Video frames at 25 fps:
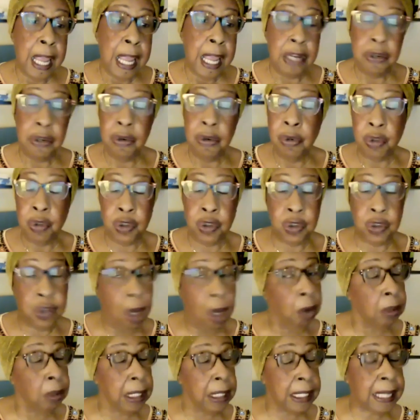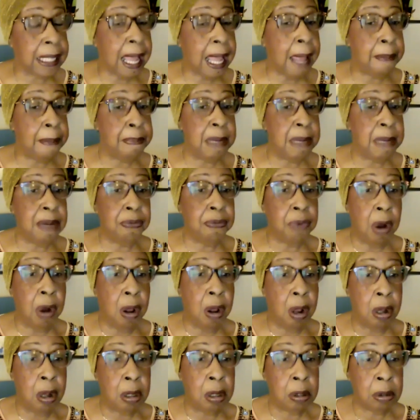and you surely got me
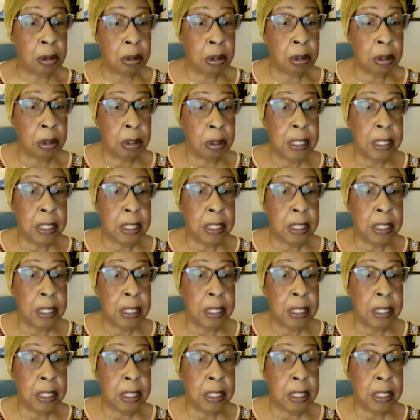wrong.